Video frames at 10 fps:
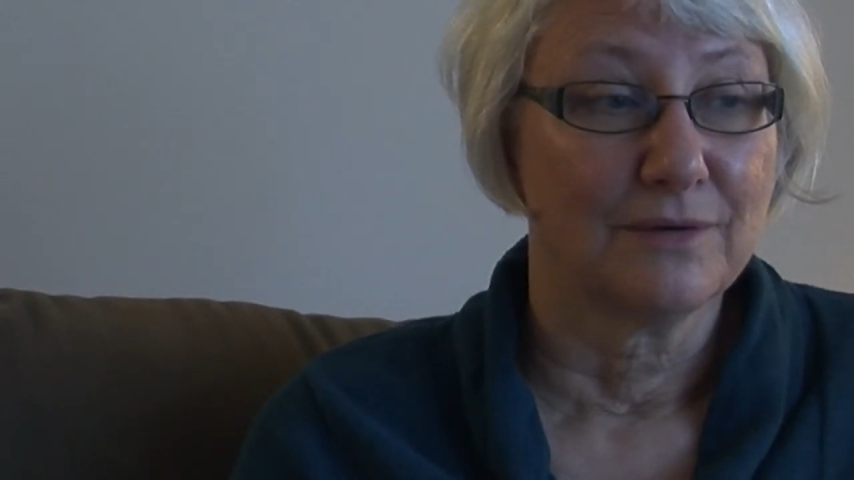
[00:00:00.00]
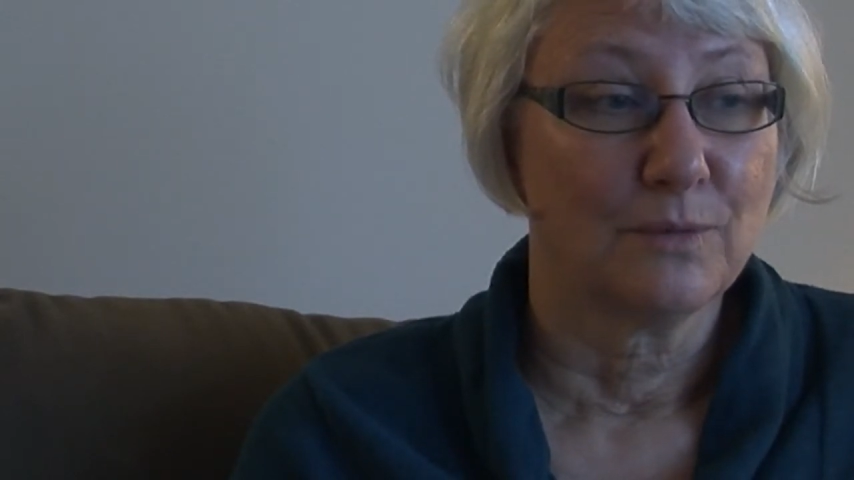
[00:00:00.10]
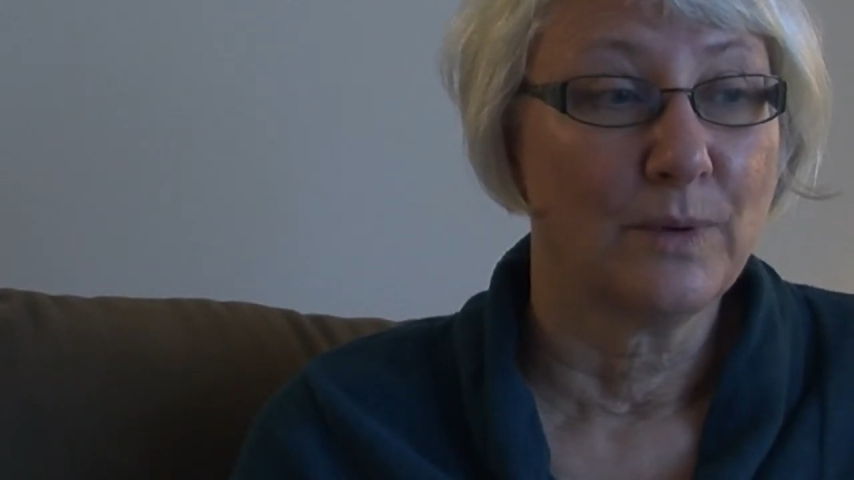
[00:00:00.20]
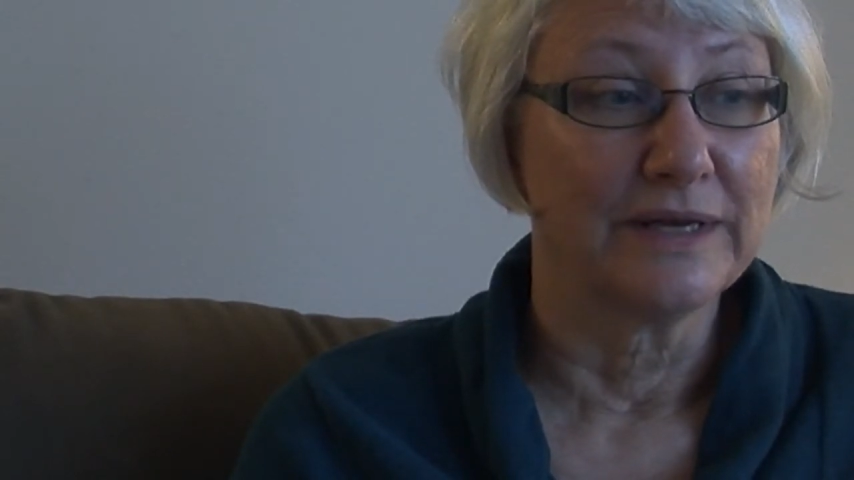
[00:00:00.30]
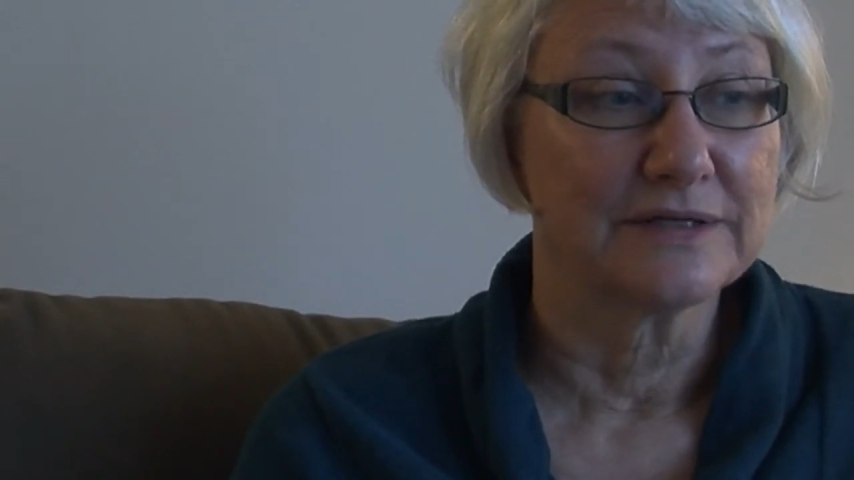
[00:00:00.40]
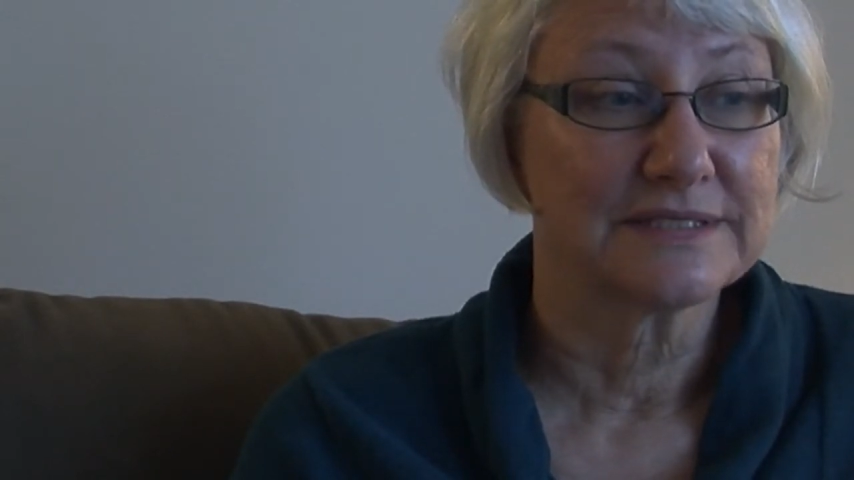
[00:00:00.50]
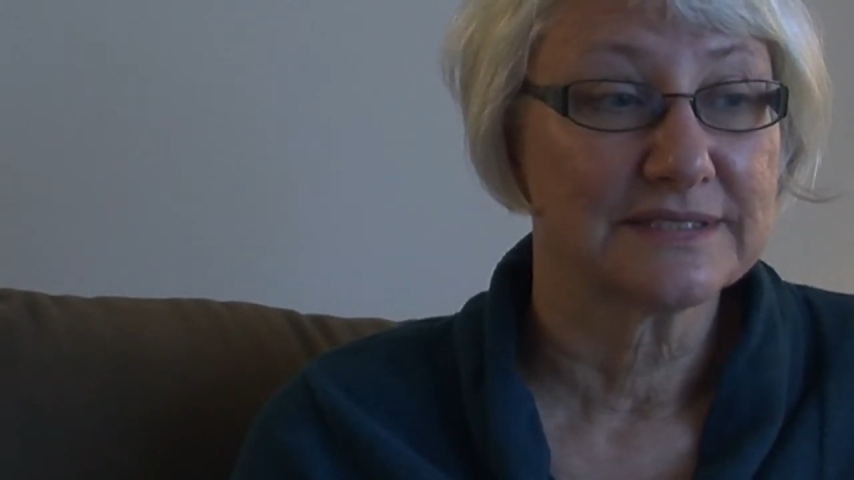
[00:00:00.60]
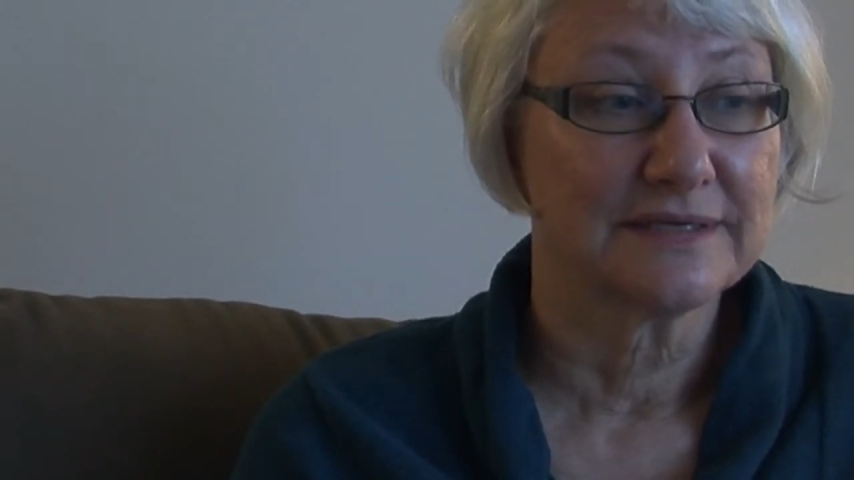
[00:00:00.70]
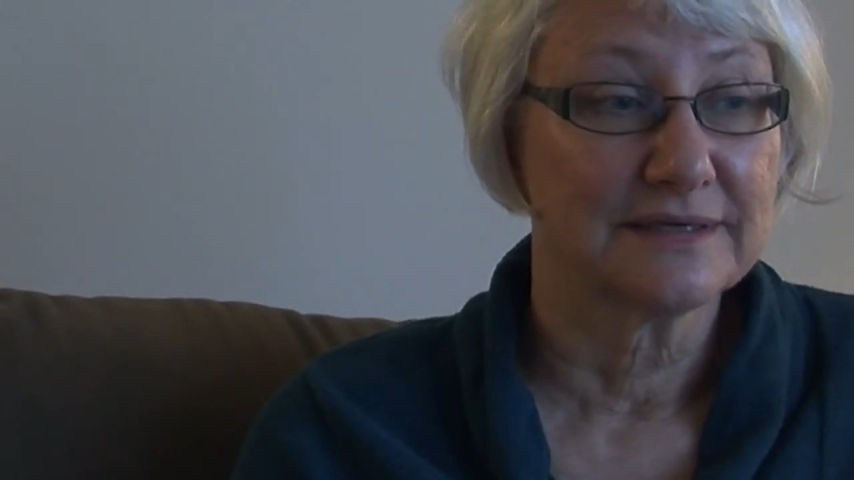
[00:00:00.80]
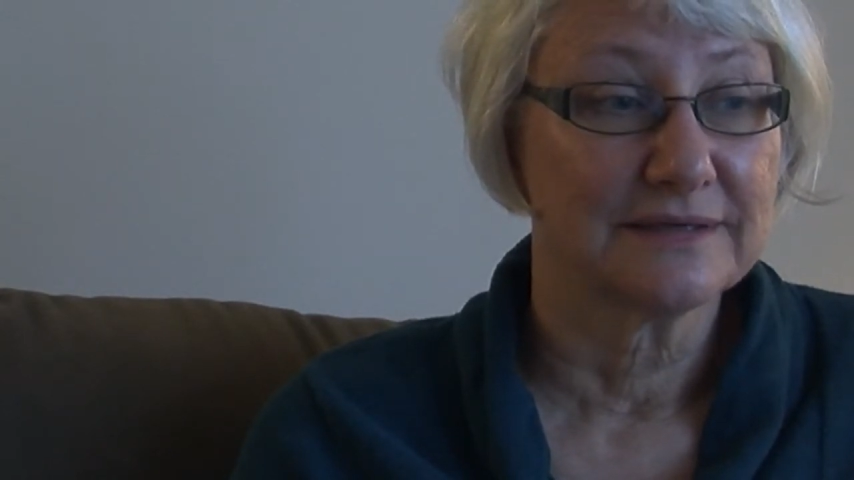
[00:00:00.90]
went,
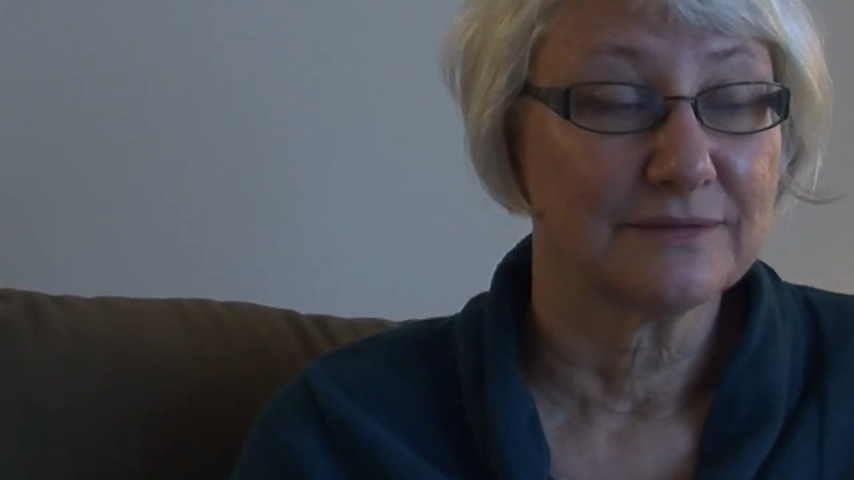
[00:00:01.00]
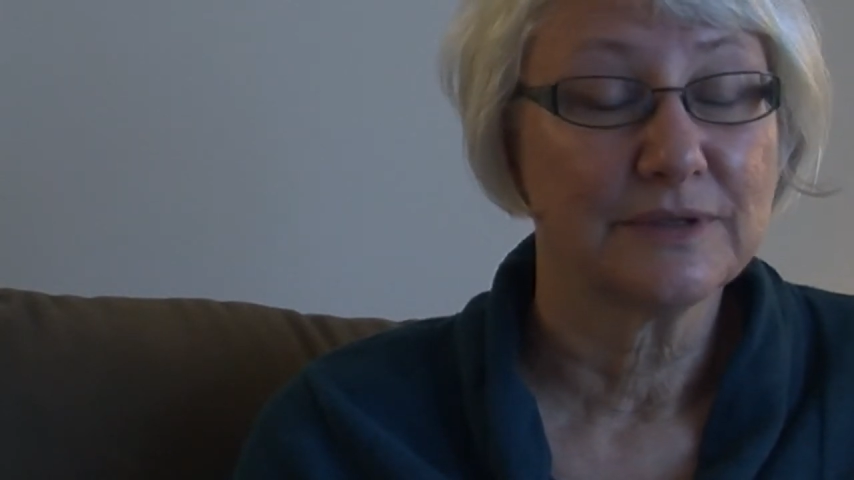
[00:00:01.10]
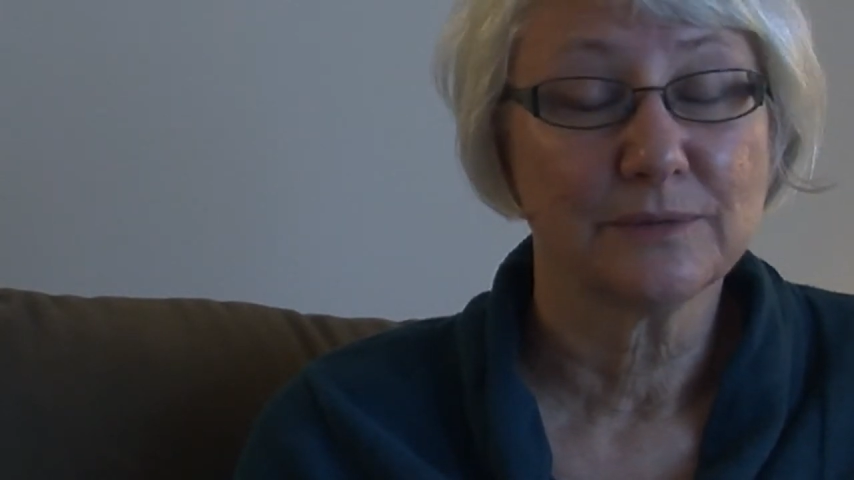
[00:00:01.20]
uh, we